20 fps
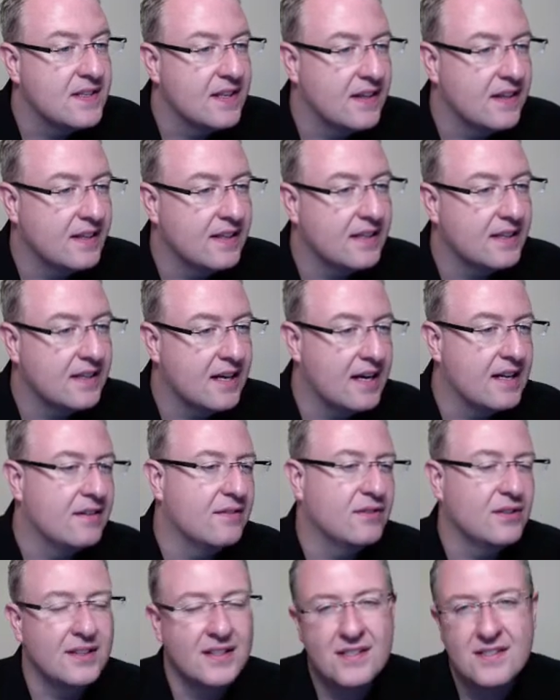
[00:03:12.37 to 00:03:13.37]
I think it kind
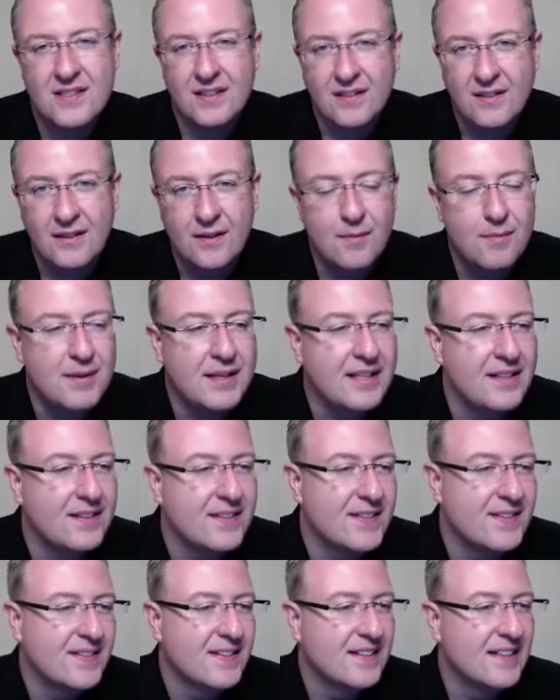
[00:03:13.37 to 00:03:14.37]
of looks a little
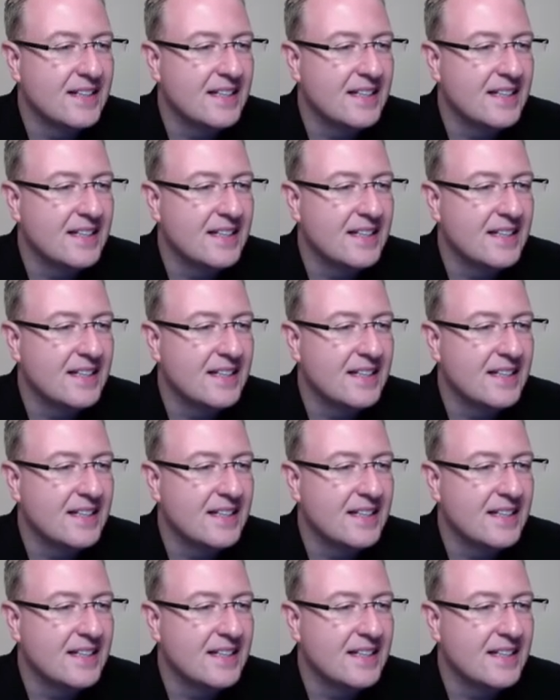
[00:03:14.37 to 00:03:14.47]
bit,